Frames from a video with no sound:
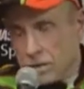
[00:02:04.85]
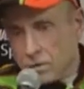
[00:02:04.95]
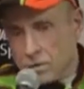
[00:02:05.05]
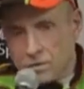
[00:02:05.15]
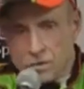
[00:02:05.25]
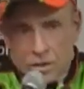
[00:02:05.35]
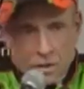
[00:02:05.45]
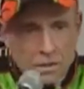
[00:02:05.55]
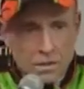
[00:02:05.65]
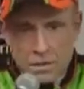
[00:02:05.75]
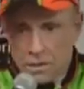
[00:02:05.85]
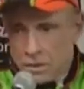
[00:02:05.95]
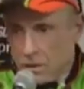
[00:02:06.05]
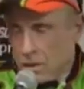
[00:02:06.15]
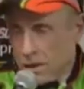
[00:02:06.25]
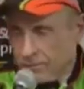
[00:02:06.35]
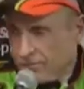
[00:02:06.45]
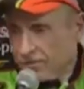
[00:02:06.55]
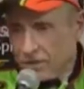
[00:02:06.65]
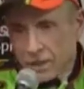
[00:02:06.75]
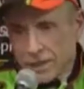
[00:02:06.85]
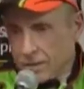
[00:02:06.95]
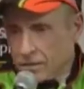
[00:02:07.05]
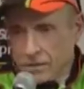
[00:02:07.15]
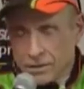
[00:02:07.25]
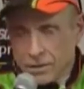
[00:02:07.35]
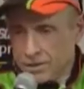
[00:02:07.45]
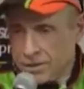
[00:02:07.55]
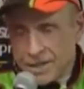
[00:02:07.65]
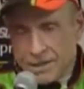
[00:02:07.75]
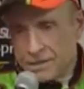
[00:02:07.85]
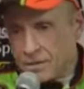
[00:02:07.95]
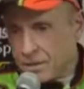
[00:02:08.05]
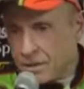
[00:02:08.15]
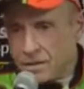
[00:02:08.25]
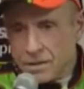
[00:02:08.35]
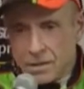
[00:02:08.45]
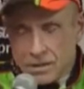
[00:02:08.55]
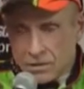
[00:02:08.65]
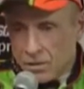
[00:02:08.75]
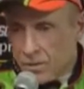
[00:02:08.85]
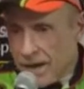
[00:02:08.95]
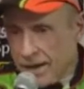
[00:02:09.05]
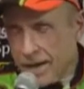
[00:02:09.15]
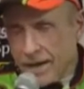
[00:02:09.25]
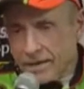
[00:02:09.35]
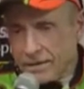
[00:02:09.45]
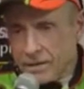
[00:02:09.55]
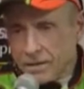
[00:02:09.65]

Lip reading: It was I feel like it could contend. You know, Matt had